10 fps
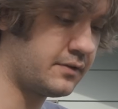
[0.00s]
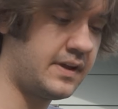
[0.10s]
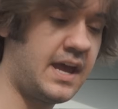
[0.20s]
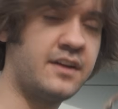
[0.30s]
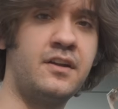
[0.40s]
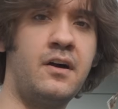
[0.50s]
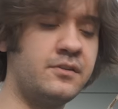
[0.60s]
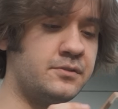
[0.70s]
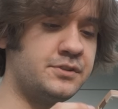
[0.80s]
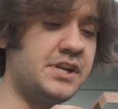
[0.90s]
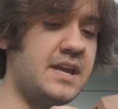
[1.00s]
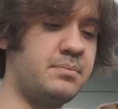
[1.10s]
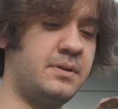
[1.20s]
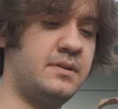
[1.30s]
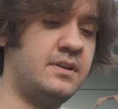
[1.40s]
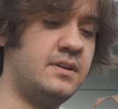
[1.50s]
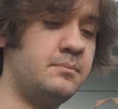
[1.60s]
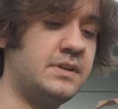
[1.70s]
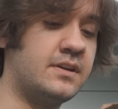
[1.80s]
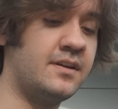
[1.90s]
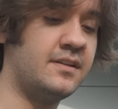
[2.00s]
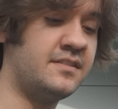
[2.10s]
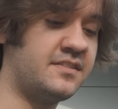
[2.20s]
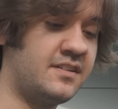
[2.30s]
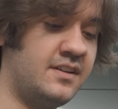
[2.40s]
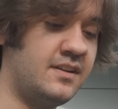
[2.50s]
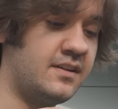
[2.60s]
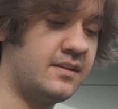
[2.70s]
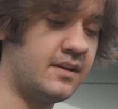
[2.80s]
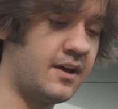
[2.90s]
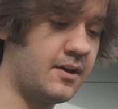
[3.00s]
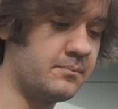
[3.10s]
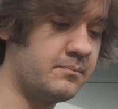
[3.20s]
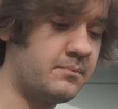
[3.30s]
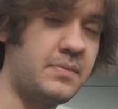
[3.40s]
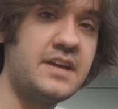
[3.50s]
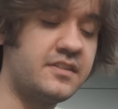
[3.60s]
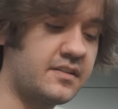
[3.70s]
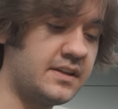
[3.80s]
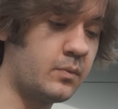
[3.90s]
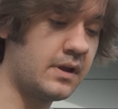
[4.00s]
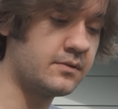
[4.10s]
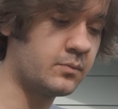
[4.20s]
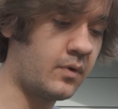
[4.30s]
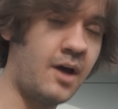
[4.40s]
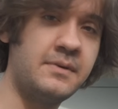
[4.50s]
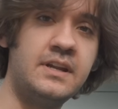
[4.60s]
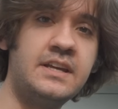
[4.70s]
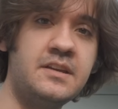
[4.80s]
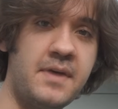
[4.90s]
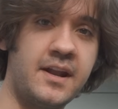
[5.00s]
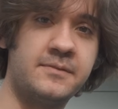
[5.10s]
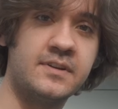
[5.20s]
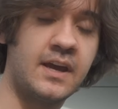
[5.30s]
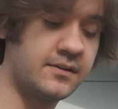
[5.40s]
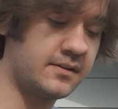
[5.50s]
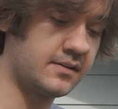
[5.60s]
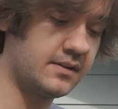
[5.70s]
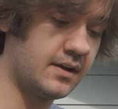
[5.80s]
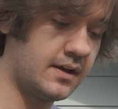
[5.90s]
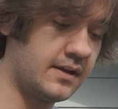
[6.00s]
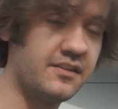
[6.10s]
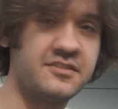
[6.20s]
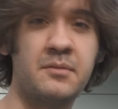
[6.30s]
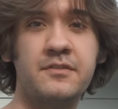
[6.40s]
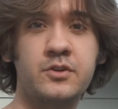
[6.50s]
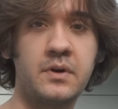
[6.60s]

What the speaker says: sort of a hexagonal shape because basically when Rob and Nikki met up together in the summer of